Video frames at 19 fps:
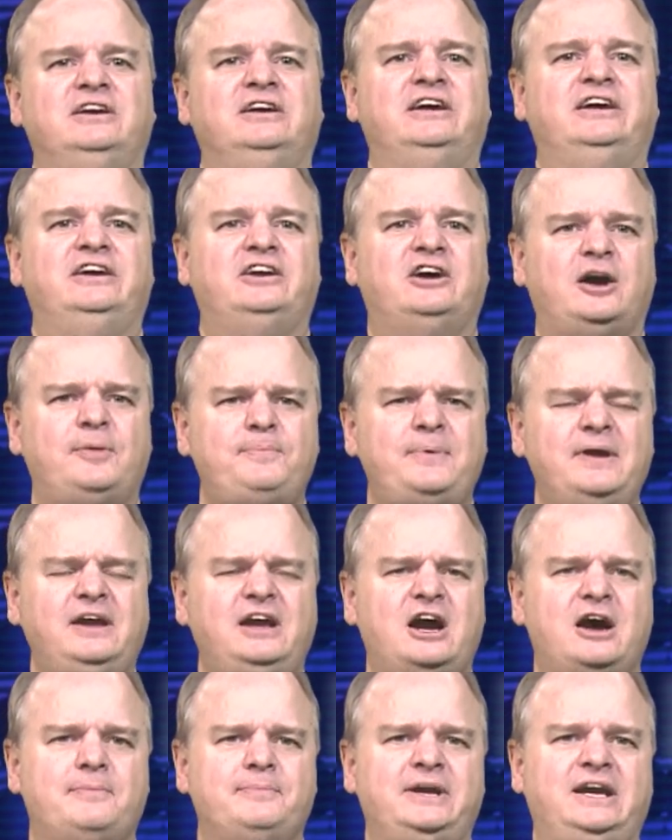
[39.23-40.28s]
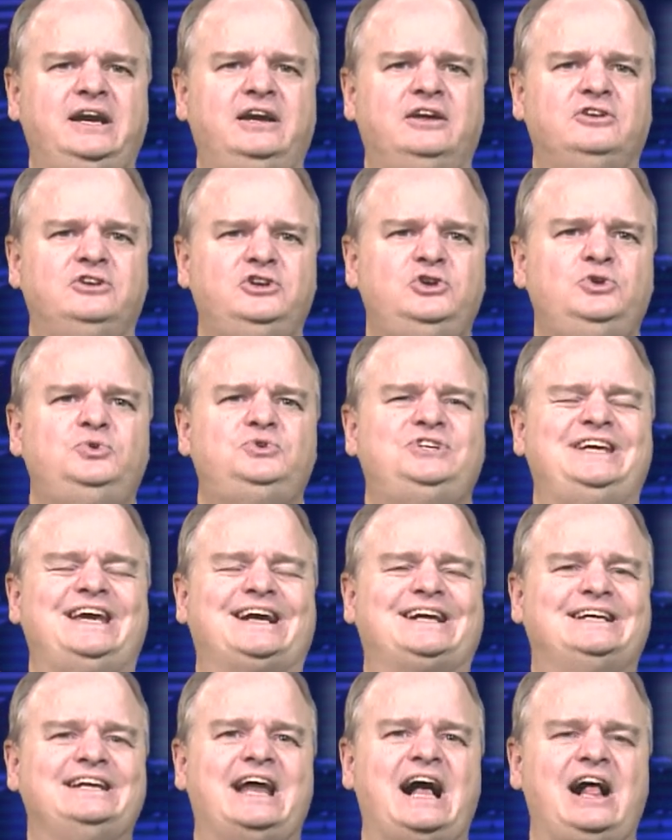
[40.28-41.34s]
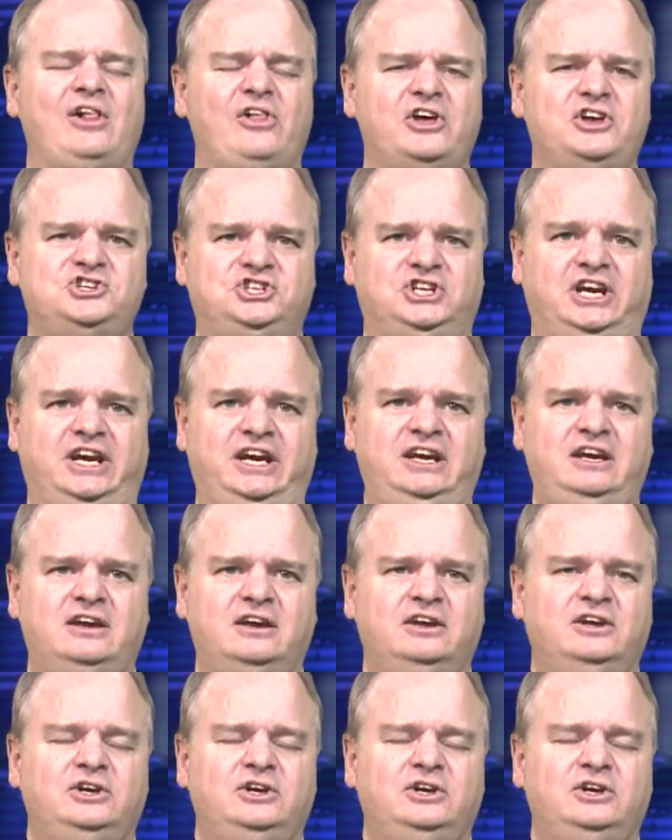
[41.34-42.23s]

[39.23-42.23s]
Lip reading: an up-and-coming new technology